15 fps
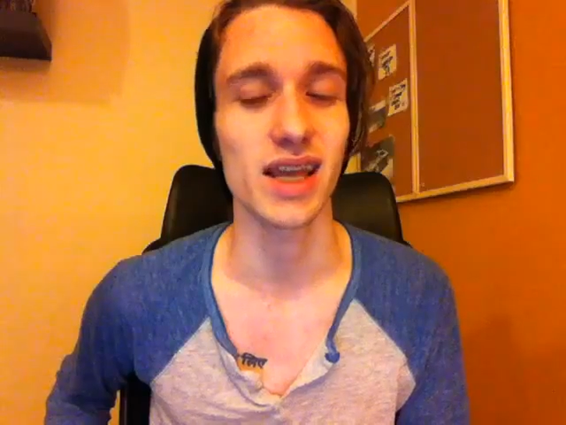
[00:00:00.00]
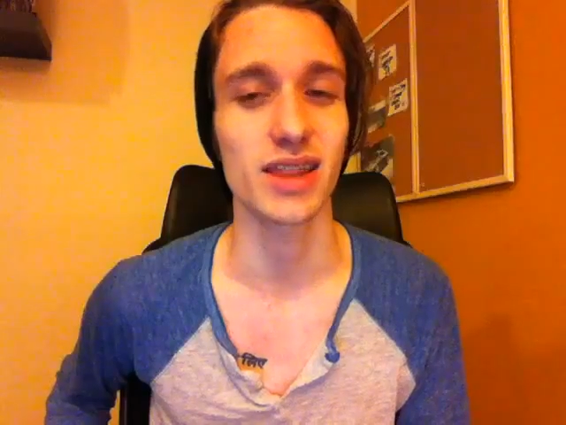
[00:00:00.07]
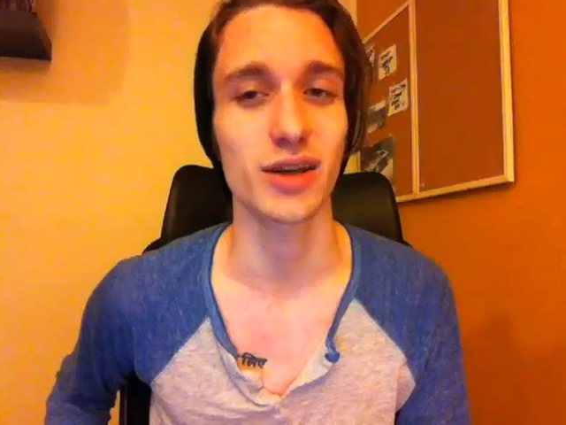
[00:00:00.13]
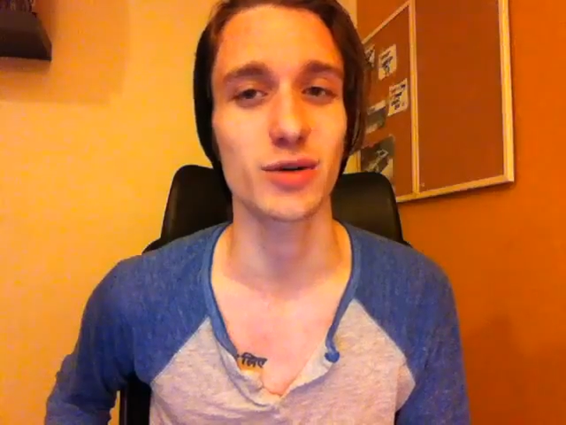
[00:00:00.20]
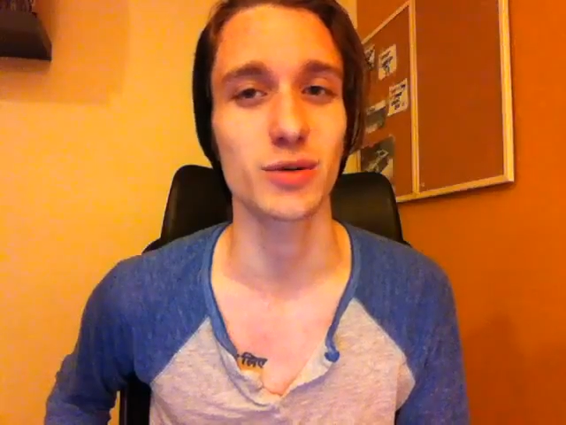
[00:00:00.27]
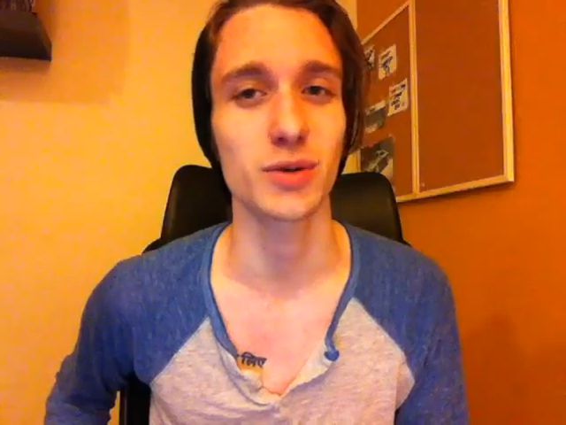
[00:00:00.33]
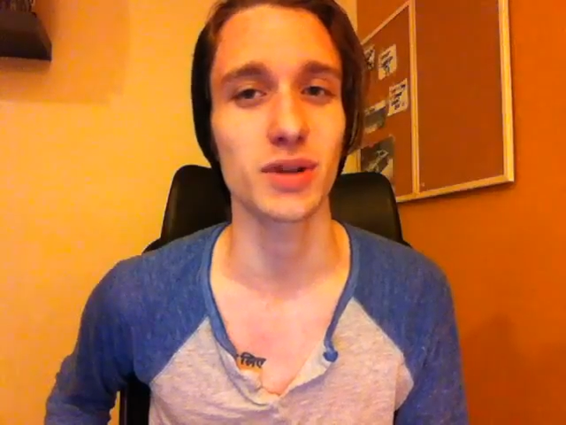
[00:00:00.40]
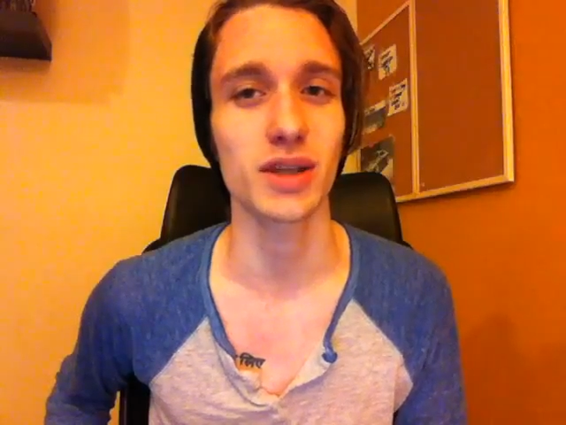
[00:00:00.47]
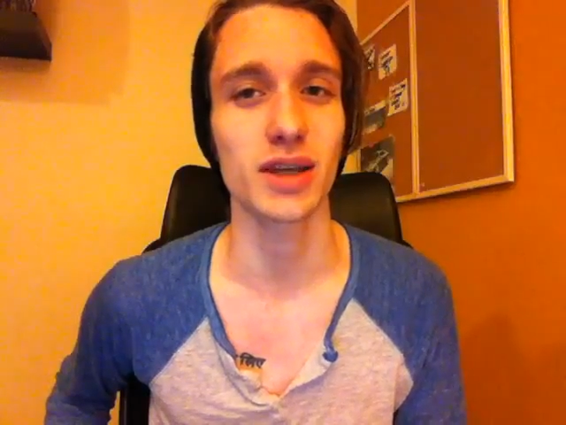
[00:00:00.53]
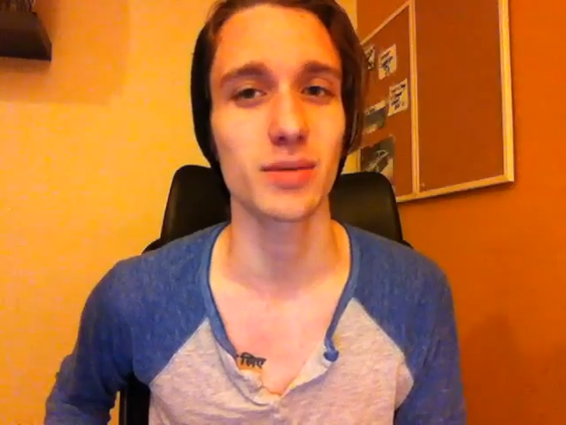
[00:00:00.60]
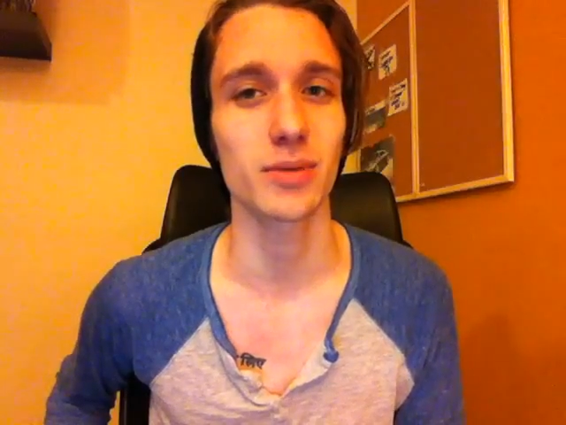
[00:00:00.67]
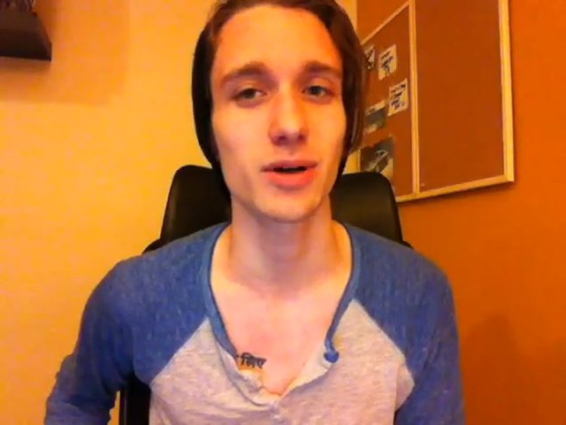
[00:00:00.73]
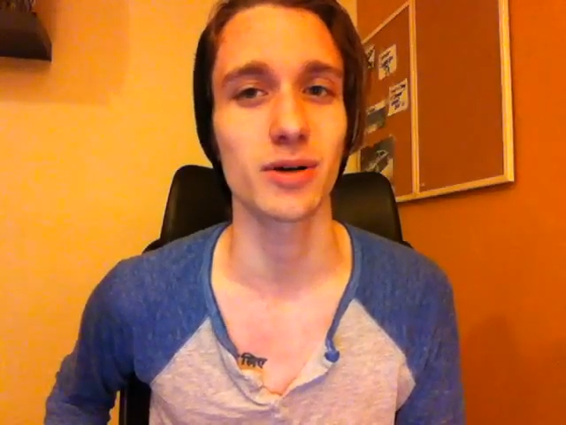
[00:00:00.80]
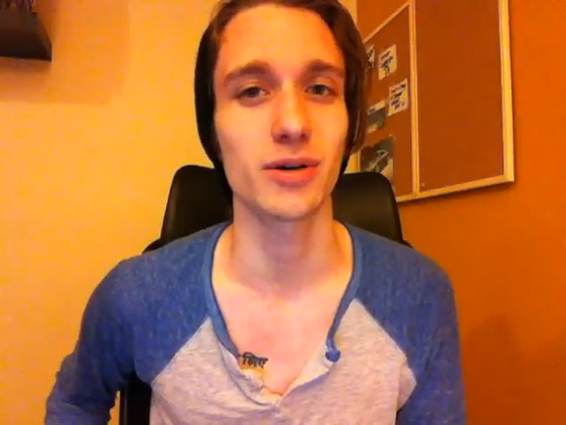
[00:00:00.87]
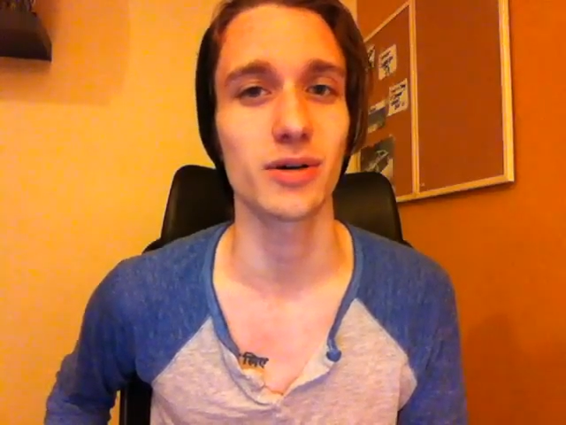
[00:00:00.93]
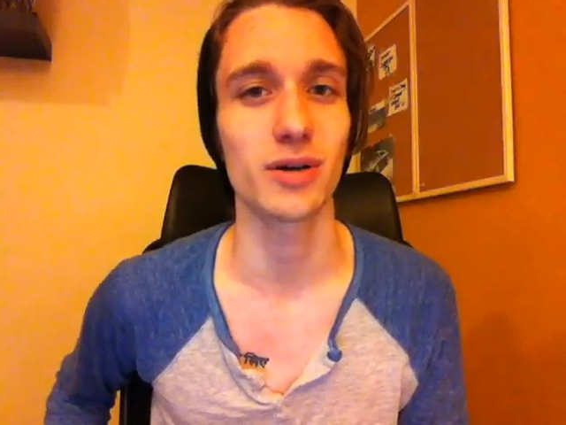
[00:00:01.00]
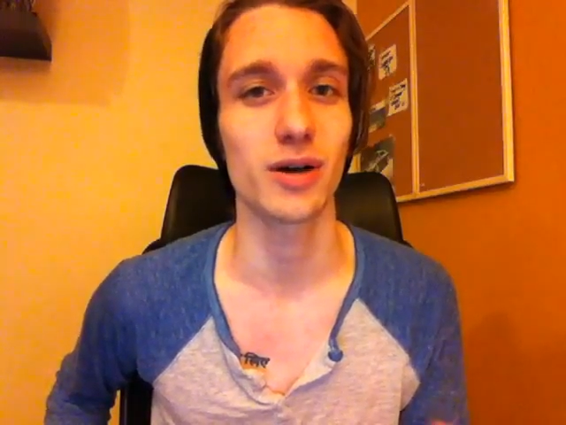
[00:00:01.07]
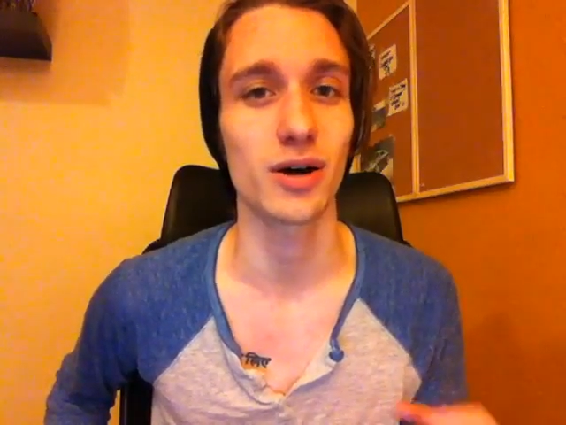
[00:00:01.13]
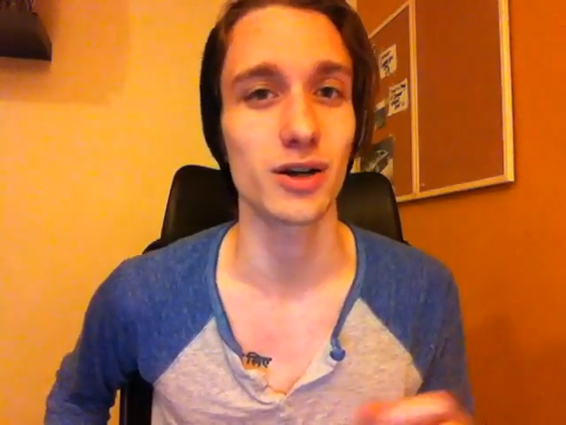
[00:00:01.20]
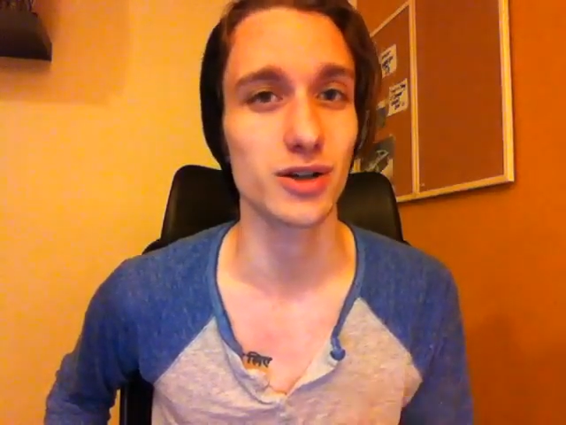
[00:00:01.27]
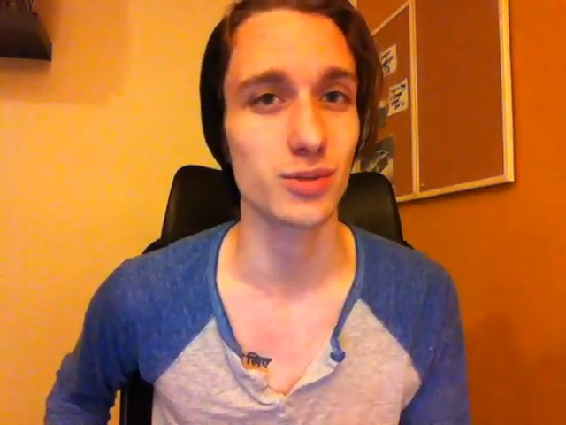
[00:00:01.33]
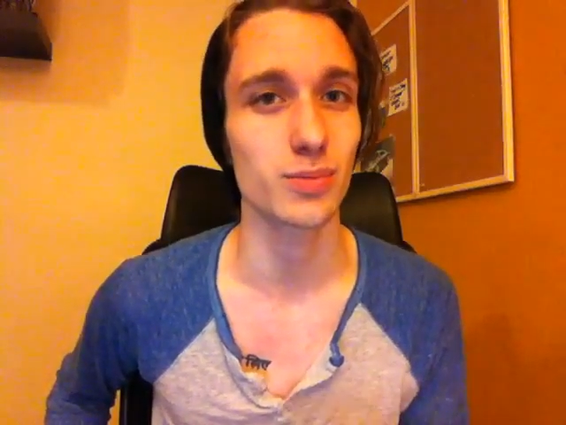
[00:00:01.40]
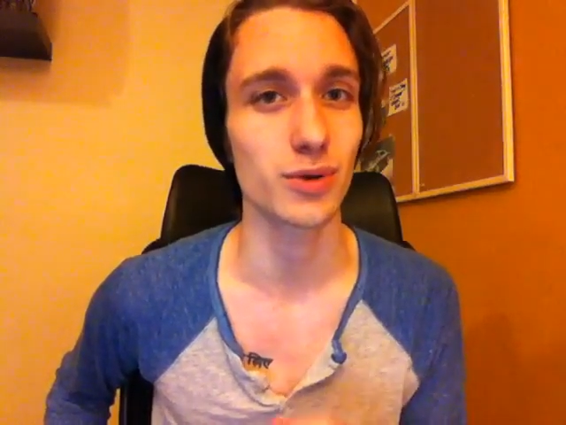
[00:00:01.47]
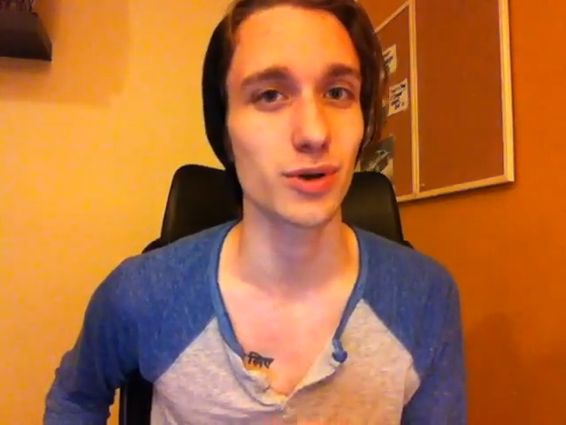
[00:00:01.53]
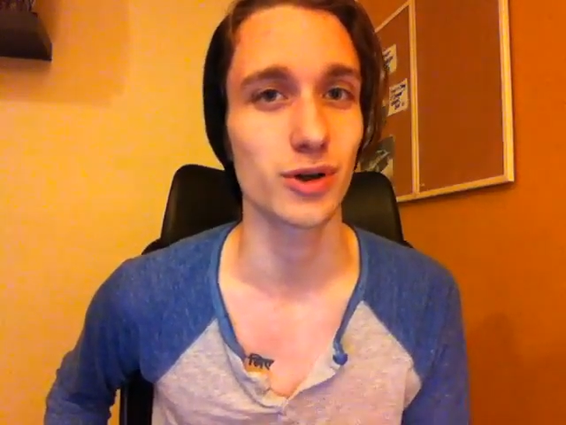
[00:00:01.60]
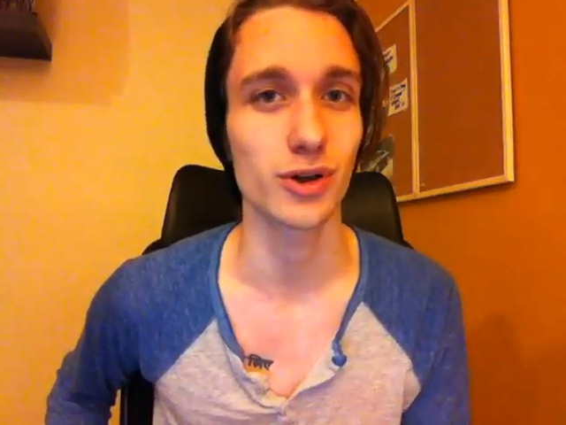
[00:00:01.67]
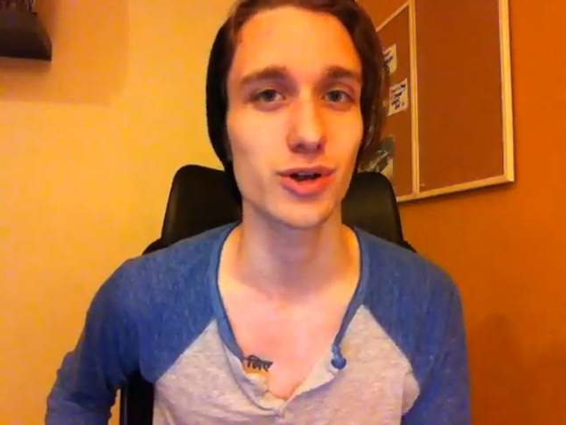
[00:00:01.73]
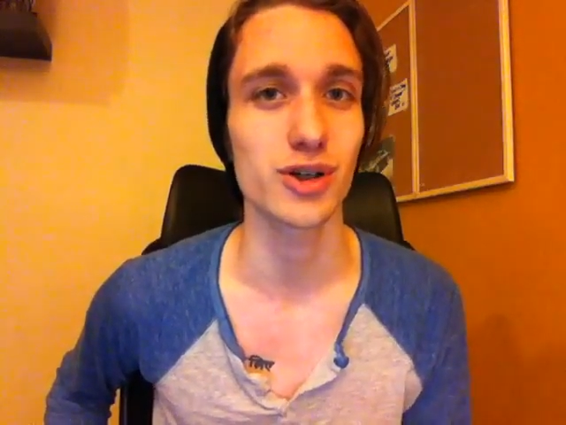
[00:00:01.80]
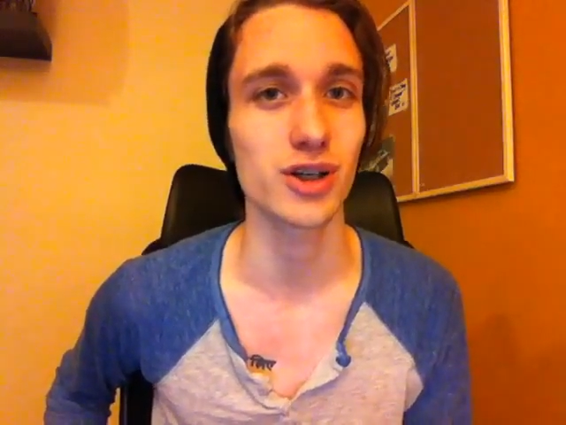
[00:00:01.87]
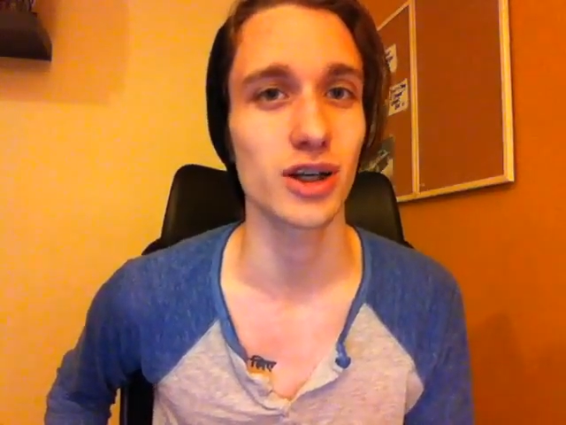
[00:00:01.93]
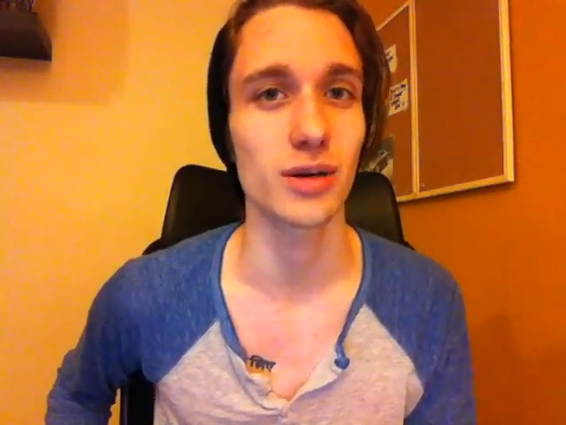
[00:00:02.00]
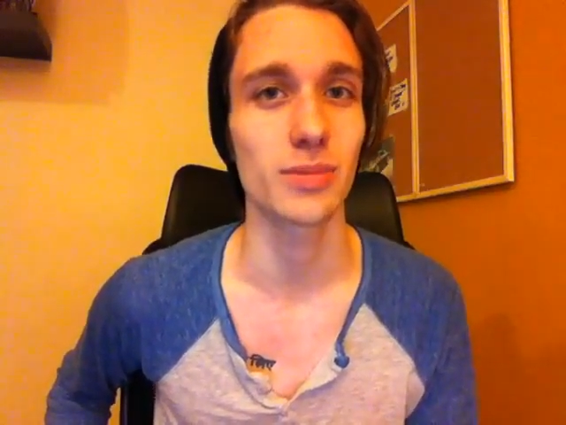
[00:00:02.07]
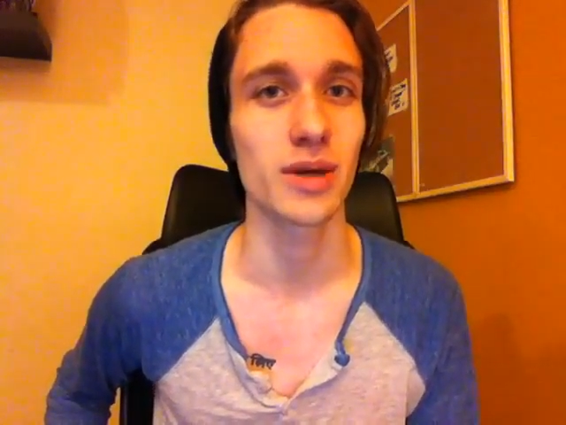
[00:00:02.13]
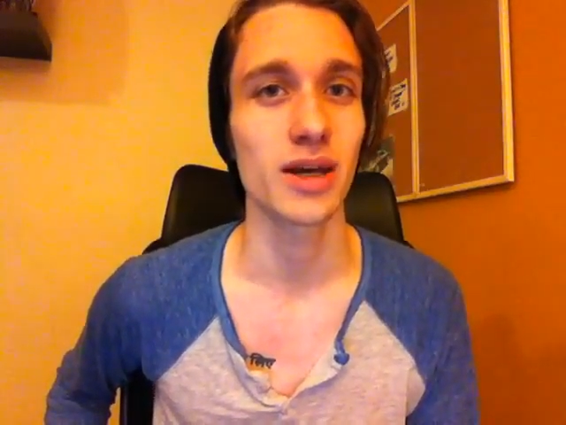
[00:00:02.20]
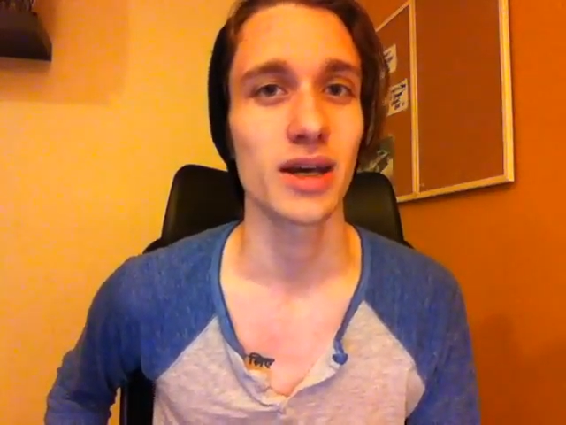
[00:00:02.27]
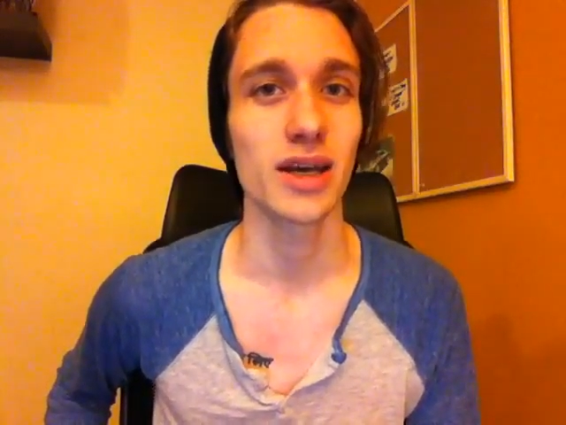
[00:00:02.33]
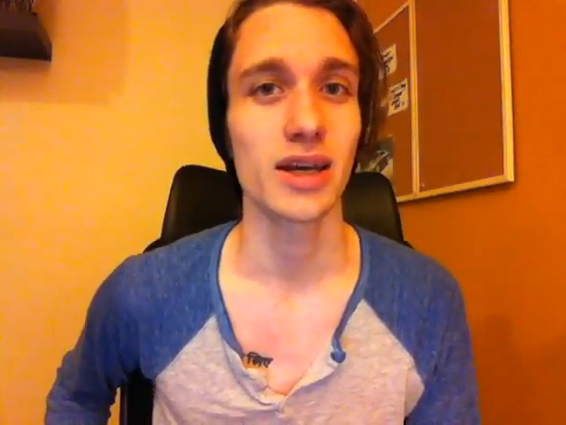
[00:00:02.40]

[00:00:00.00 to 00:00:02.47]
And the cool thing about entrepreneurship